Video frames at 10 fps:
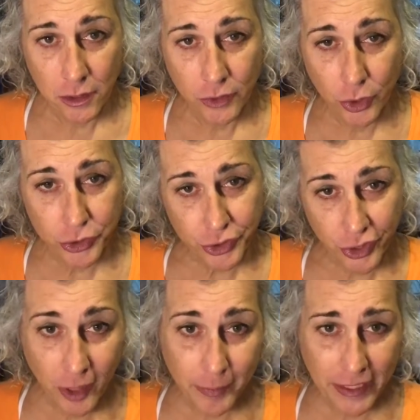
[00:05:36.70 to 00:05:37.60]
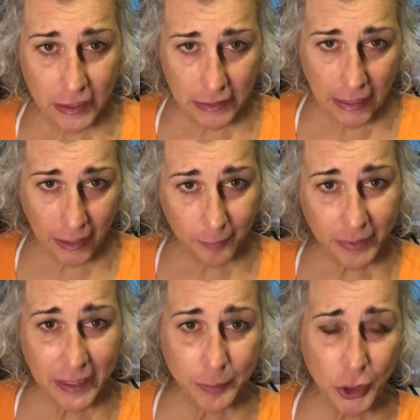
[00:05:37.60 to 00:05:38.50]
there's gonna be a lot of
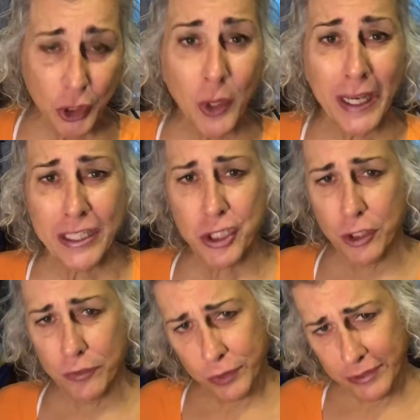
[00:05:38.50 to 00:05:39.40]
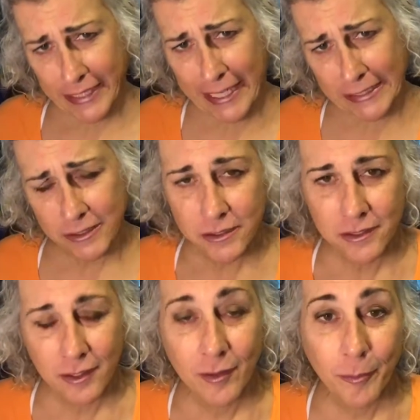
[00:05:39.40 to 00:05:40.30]
people who hate you for that.
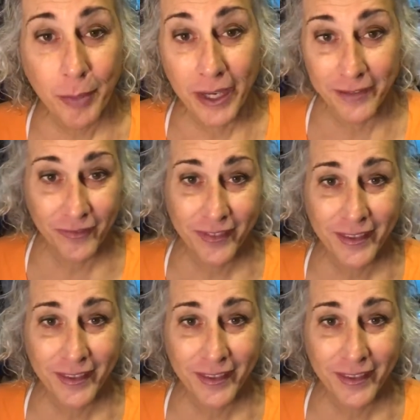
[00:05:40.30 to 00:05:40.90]
But